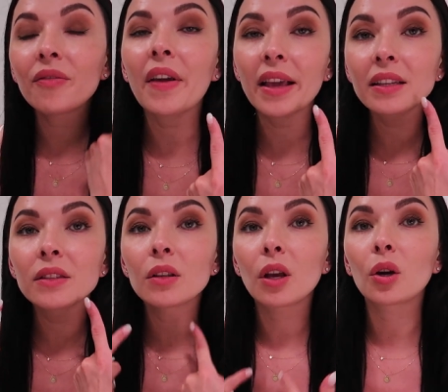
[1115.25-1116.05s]

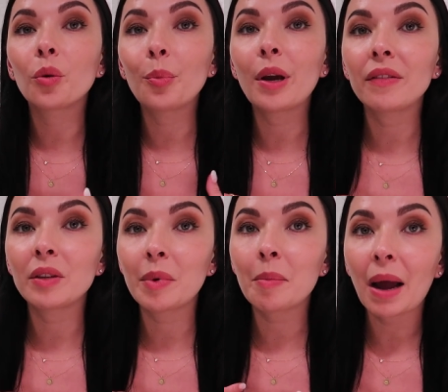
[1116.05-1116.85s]
face compare
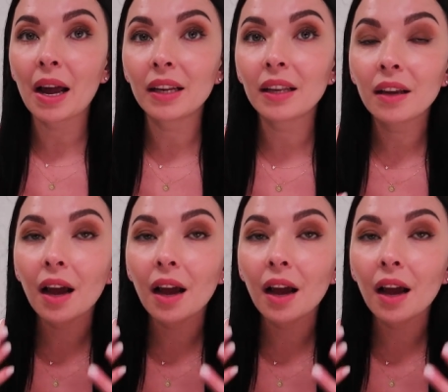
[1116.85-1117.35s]
with my body